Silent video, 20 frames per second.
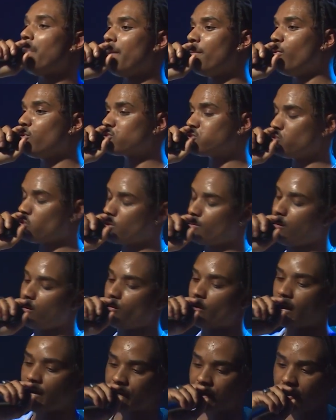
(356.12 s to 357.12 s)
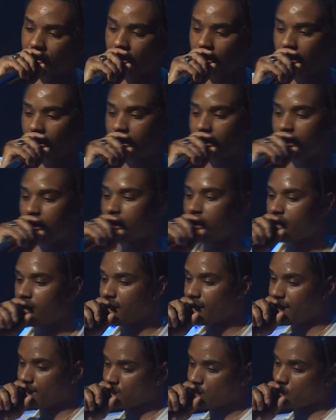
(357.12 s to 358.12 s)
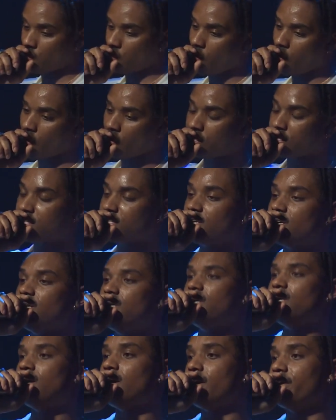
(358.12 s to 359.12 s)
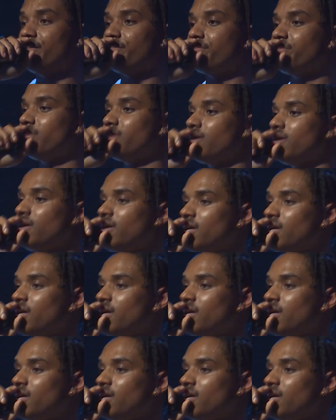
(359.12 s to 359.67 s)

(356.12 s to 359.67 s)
my most notable record. It's called Still in Love.